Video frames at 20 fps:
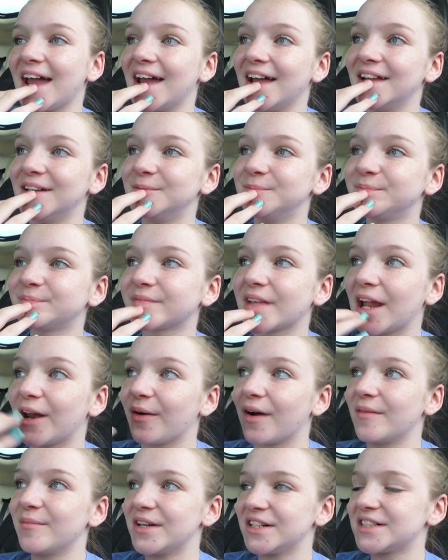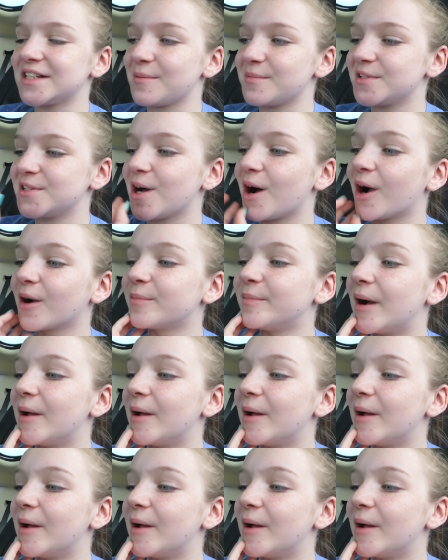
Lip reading: and I don't have much time to talk,